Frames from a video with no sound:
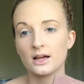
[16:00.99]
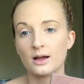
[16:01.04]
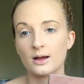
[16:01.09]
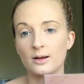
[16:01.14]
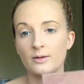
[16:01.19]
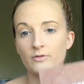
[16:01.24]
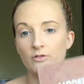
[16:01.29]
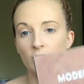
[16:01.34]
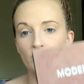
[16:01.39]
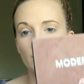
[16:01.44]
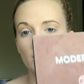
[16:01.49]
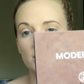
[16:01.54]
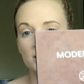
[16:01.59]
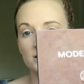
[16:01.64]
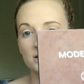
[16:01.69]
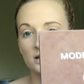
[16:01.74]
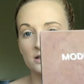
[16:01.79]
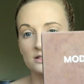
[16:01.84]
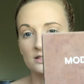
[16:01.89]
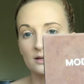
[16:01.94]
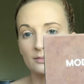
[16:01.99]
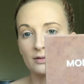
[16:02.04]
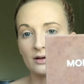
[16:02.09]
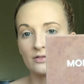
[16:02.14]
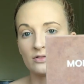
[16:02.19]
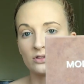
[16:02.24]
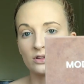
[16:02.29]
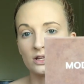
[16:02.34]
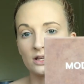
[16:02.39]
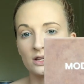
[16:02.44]
from Anastasia
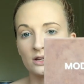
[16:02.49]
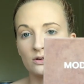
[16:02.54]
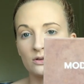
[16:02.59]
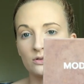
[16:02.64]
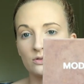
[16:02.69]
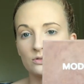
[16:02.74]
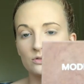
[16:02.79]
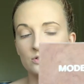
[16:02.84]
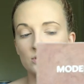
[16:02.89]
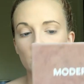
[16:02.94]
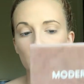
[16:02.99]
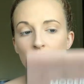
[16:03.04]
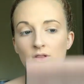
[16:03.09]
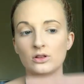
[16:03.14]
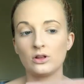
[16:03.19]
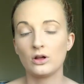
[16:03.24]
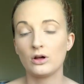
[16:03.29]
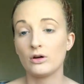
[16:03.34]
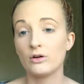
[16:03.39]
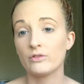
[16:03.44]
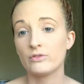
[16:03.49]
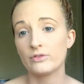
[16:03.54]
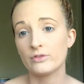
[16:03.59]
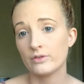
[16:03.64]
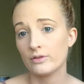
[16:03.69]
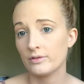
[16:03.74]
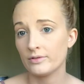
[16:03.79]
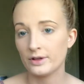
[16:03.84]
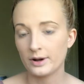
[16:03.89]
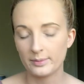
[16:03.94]
Beverly Hills. I love
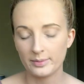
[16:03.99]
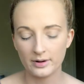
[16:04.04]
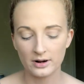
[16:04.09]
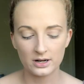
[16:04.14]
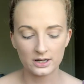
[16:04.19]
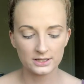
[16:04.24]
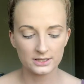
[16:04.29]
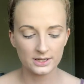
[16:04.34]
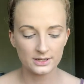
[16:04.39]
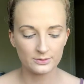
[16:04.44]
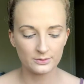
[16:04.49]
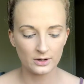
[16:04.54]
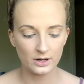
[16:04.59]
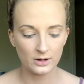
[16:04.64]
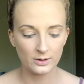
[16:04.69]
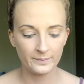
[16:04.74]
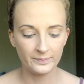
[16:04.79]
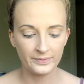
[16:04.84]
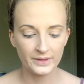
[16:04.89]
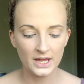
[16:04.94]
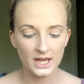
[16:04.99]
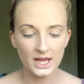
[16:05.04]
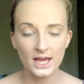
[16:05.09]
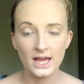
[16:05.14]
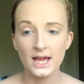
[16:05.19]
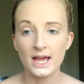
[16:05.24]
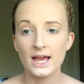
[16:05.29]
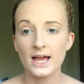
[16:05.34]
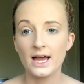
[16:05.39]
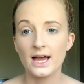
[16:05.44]
their products as well.
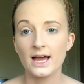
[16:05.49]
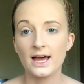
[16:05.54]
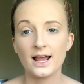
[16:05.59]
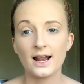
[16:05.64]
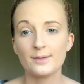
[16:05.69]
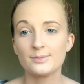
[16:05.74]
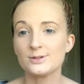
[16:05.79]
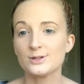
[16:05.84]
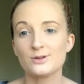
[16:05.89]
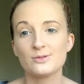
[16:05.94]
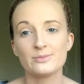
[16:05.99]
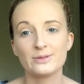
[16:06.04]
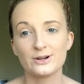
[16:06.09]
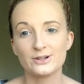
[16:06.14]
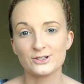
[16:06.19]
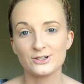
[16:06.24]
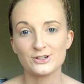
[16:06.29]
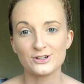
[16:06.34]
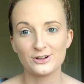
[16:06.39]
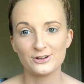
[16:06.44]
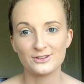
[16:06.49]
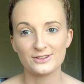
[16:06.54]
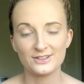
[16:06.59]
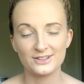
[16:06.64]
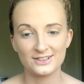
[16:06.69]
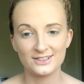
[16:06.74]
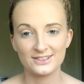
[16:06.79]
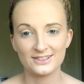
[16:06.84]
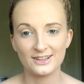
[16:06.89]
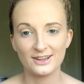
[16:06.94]
I'm so embarrassed to show you
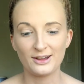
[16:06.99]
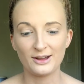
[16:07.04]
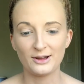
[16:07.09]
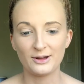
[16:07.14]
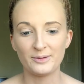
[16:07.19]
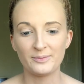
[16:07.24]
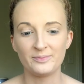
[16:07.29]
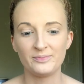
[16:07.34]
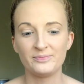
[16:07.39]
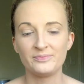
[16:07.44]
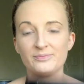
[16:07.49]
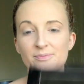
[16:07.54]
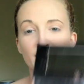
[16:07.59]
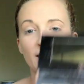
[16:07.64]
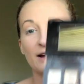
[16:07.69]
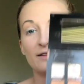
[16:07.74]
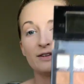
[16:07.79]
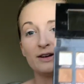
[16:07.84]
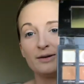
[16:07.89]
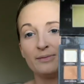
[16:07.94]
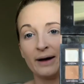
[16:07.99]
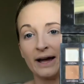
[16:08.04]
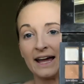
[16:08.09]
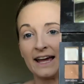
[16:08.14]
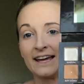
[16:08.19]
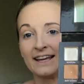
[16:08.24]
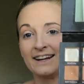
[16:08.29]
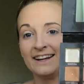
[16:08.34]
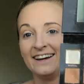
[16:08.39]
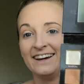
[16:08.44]
this. But I've hit
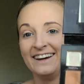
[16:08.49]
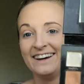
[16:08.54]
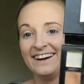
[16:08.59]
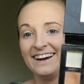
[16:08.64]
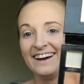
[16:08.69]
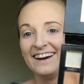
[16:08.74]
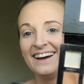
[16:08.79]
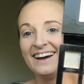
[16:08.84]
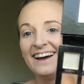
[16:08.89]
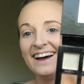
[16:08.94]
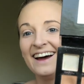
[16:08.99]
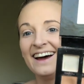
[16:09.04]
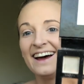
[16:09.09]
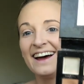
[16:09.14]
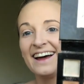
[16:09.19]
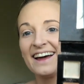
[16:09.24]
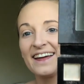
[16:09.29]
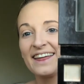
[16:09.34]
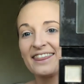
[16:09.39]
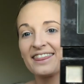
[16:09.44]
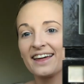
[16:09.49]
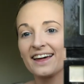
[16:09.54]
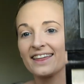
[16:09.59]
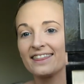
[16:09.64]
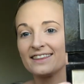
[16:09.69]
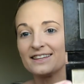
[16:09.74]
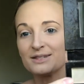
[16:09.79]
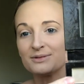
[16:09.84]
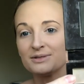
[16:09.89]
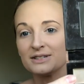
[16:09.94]
pan. And
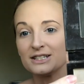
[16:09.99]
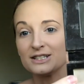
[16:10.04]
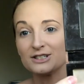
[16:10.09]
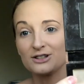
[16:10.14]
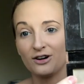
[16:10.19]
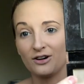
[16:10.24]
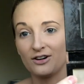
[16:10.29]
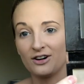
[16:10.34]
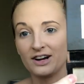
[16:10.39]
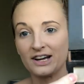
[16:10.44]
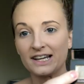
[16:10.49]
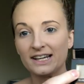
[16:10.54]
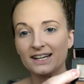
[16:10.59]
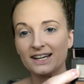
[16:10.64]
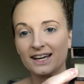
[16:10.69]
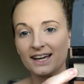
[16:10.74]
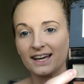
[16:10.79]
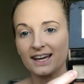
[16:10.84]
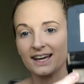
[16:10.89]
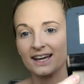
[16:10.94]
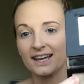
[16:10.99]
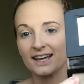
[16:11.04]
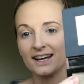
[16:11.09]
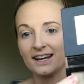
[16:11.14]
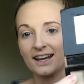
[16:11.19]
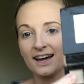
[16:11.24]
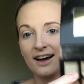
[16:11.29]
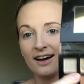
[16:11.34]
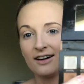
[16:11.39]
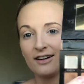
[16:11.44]
like this one is gone,
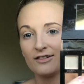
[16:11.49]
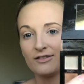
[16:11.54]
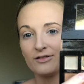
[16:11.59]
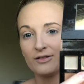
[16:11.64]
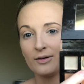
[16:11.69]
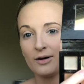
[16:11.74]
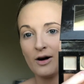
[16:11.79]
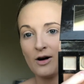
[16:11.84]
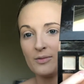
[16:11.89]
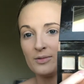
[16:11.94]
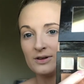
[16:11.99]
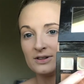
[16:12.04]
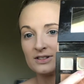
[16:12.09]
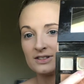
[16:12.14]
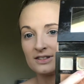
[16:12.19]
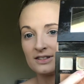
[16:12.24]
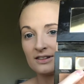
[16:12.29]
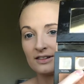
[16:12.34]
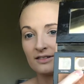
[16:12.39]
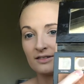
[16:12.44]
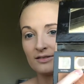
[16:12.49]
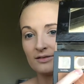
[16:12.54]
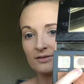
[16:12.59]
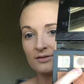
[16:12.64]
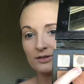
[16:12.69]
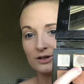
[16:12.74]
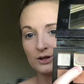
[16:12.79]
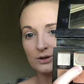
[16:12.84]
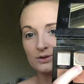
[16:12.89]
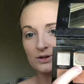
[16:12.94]
and I've almost
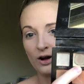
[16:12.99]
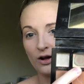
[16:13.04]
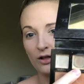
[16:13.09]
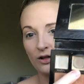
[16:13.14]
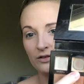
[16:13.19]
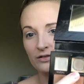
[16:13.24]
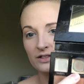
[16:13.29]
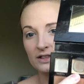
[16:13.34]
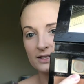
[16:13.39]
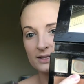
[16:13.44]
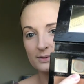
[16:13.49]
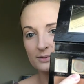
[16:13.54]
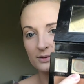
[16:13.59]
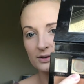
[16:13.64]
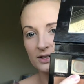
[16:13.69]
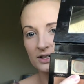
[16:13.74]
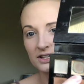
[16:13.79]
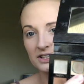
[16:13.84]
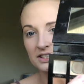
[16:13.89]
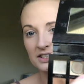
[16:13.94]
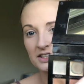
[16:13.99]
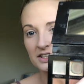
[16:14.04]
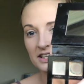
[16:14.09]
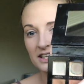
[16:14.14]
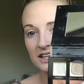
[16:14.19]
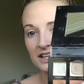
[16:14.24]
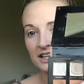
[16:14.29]
used all of this one.